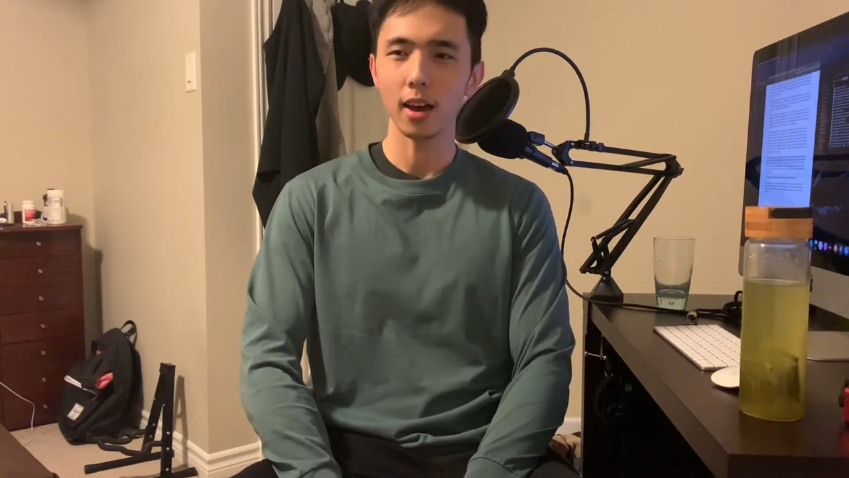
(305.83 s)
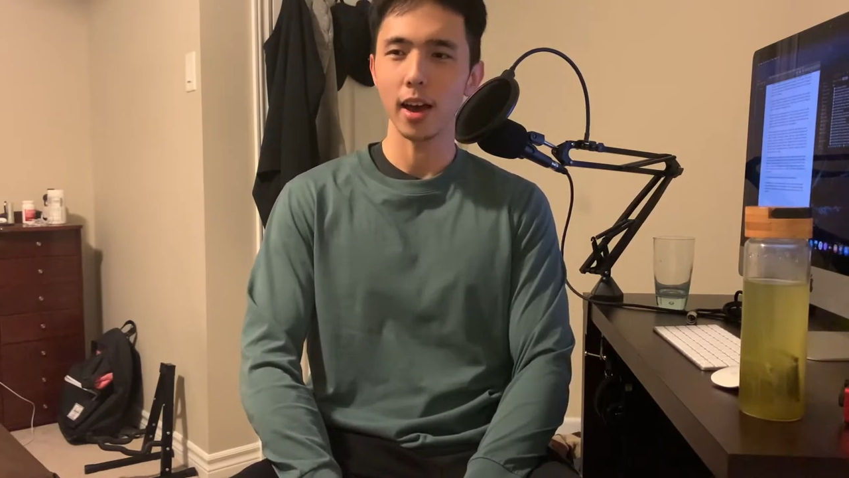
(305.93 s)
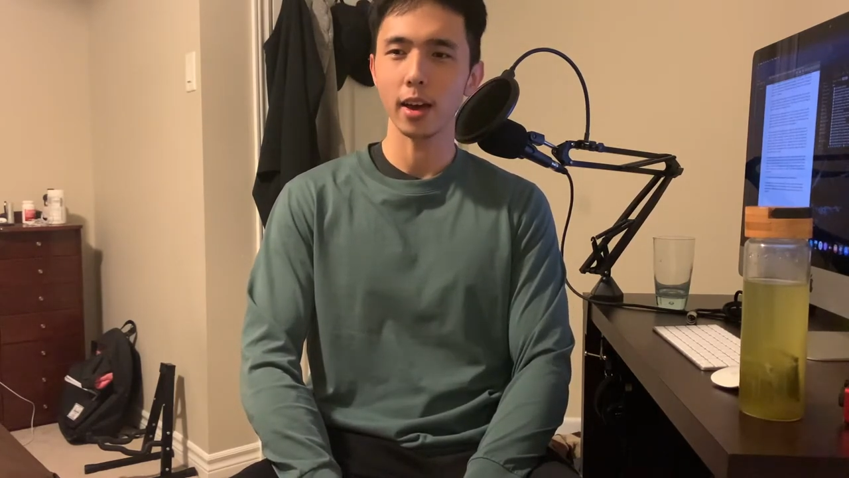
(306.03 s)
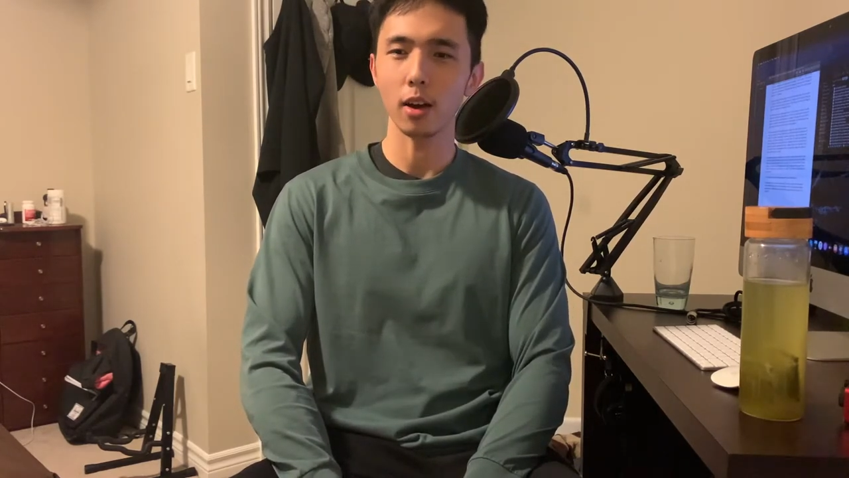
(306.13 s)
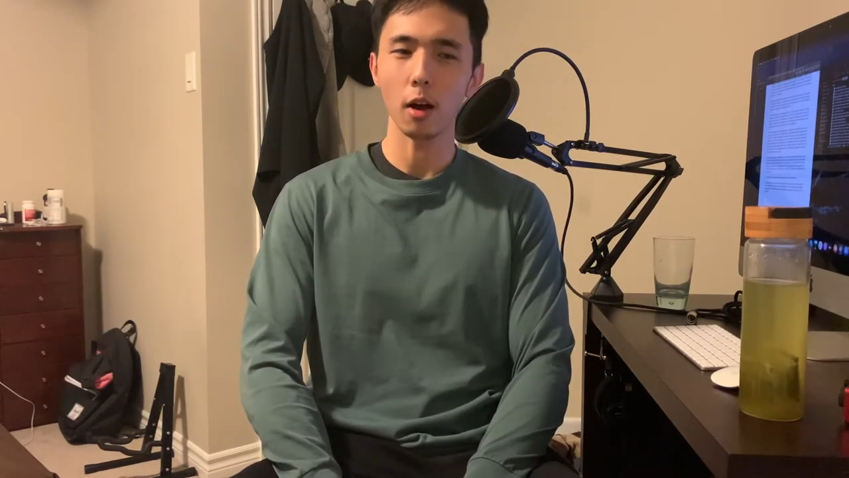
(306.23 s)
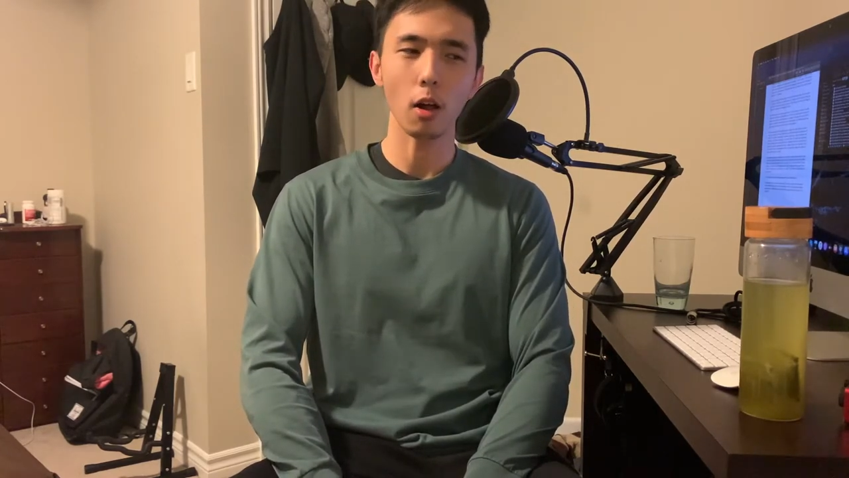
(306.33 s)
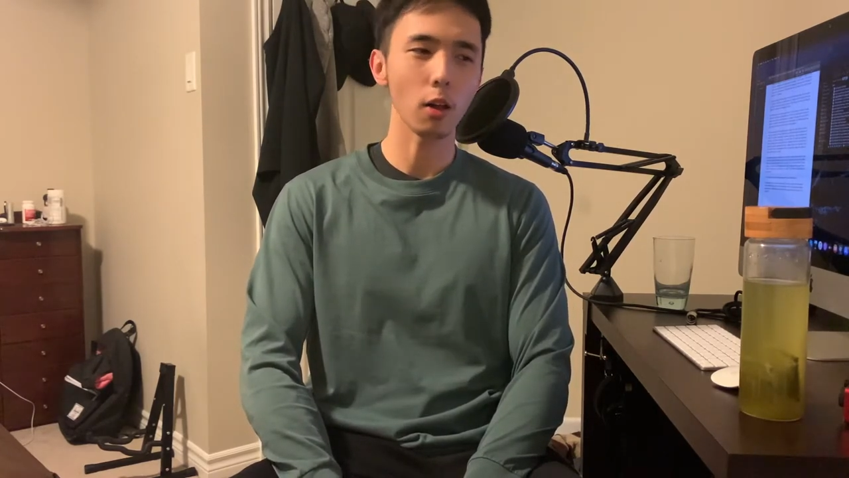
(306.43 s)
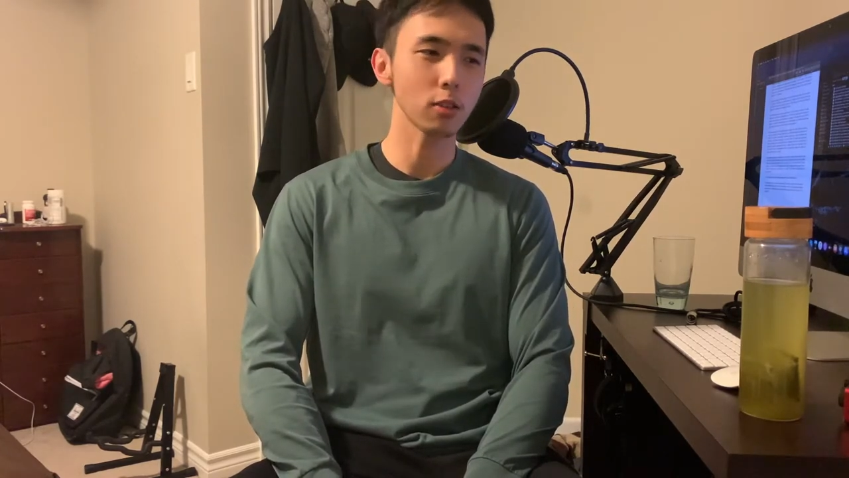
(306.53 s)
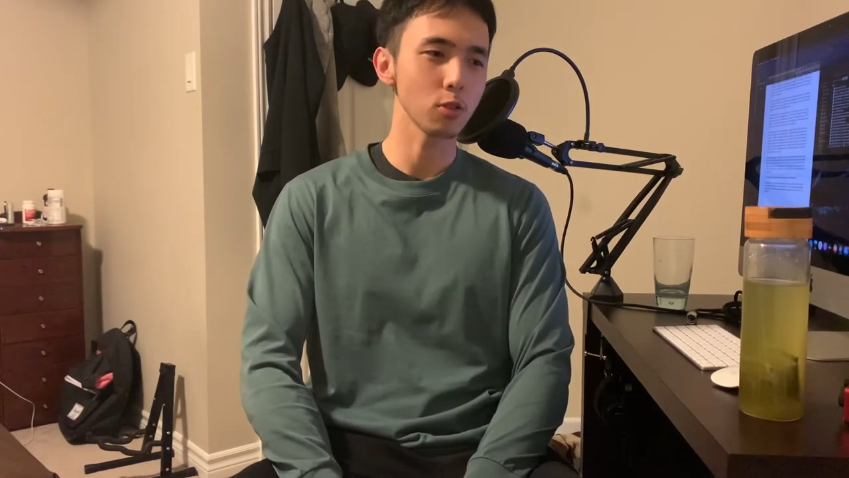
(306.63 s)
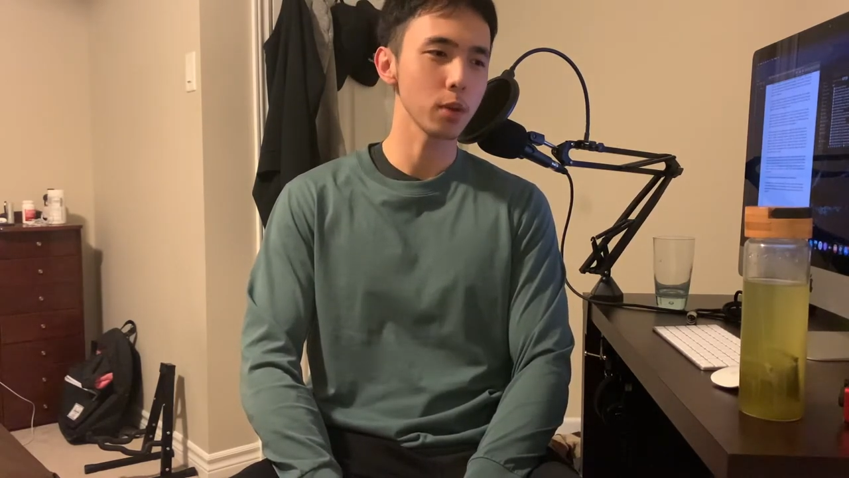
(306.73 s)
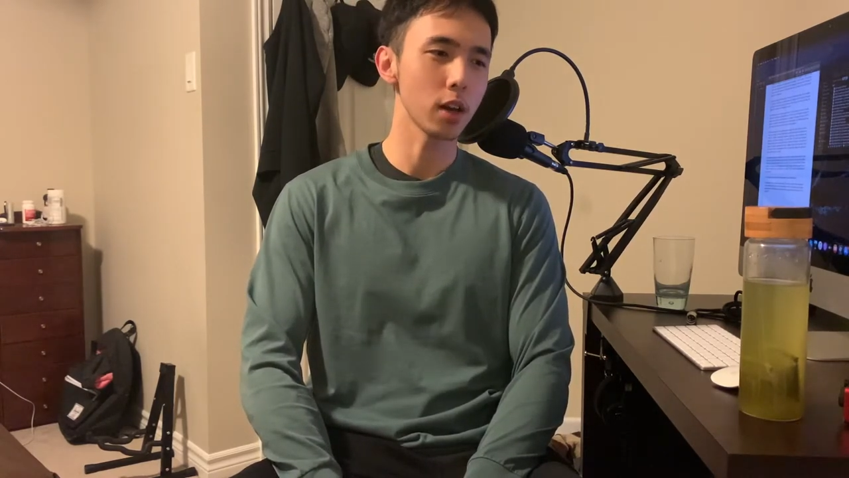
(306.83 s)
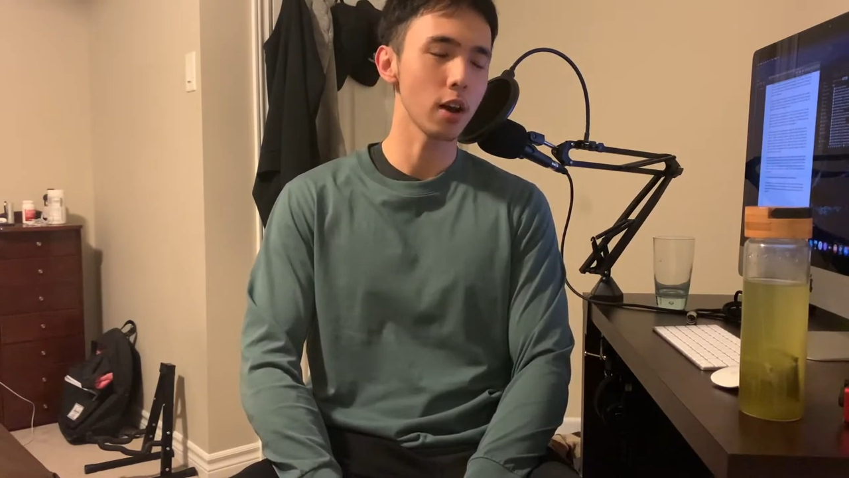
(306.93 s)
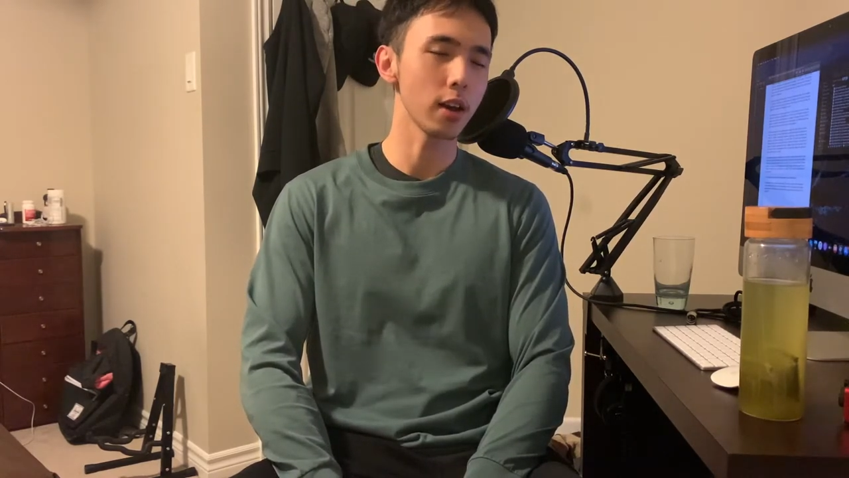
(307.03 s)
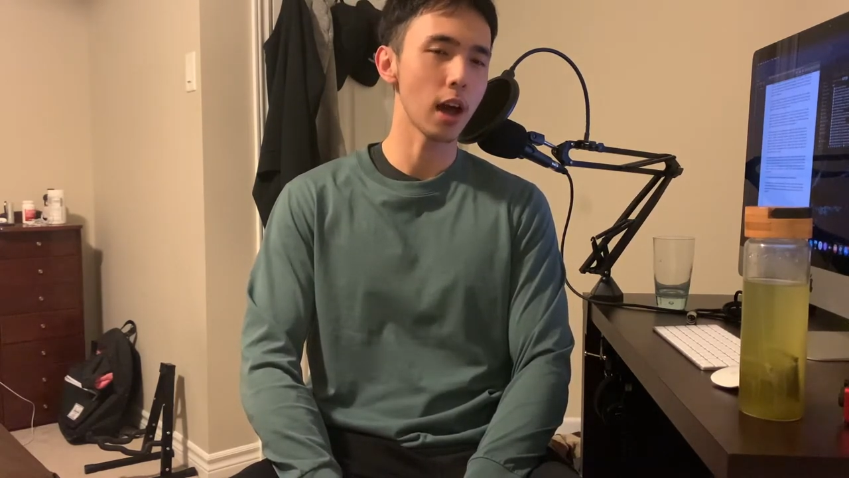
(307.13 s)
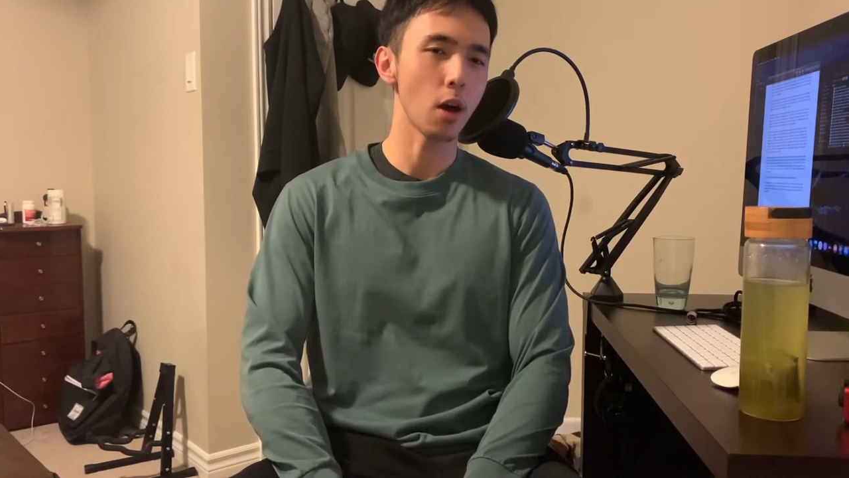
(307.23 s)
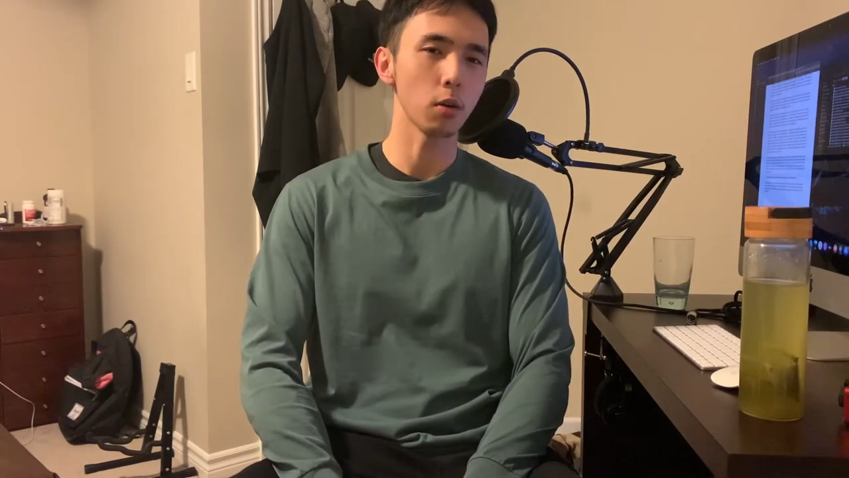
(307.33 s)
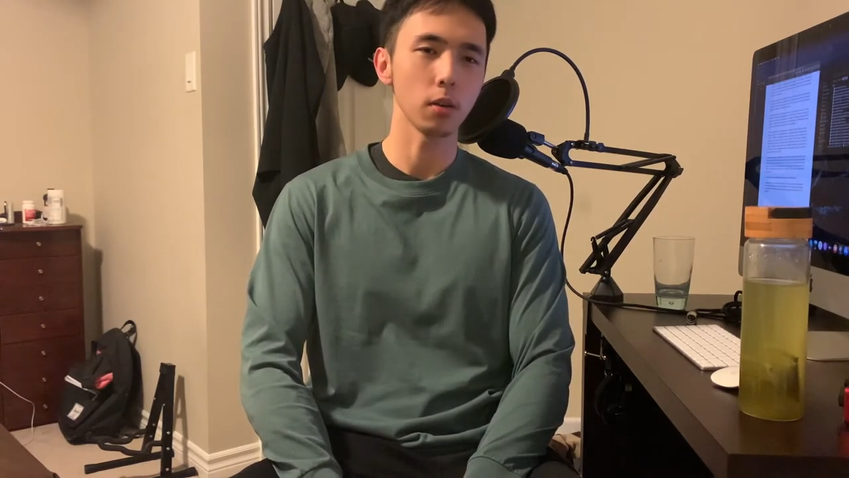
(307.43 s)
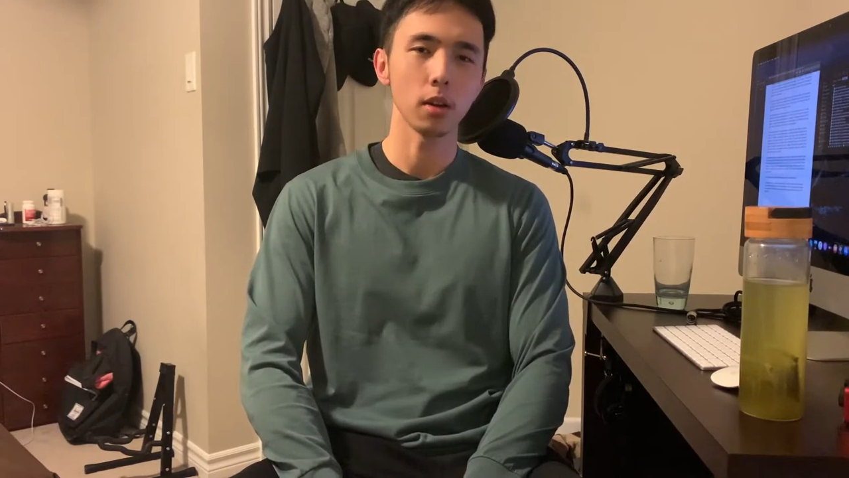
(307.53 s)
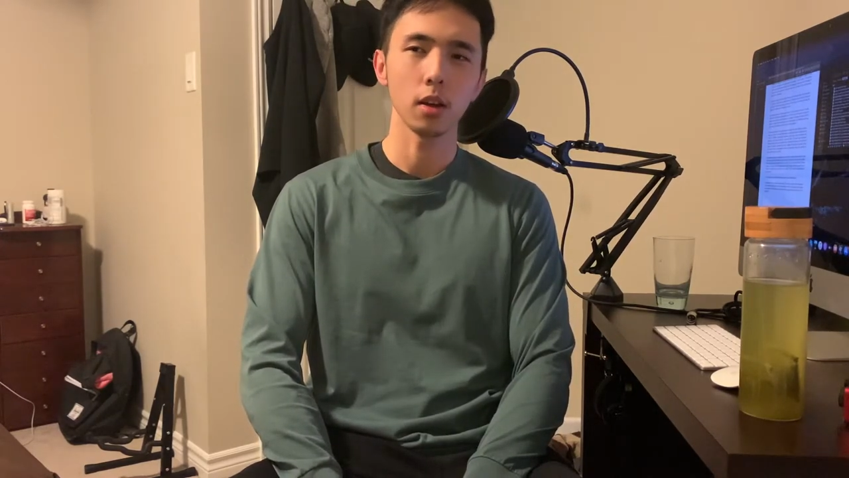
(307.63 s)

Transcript: and I'll also be cutting out